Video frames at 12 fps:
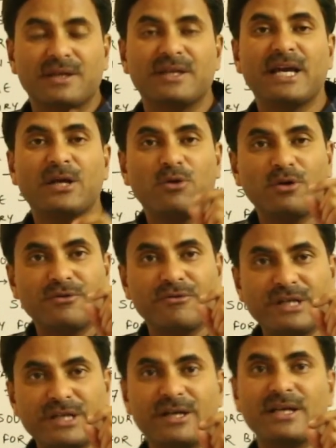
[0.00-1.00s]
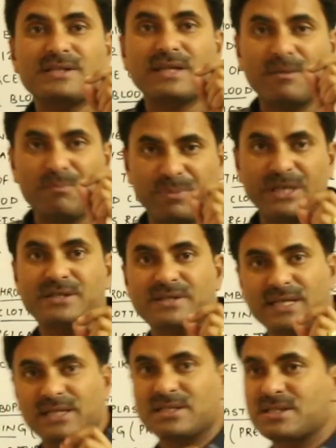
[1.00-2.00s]
They are not treated as the complete
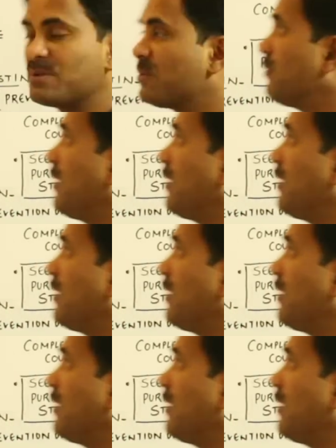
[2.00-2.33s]
cells.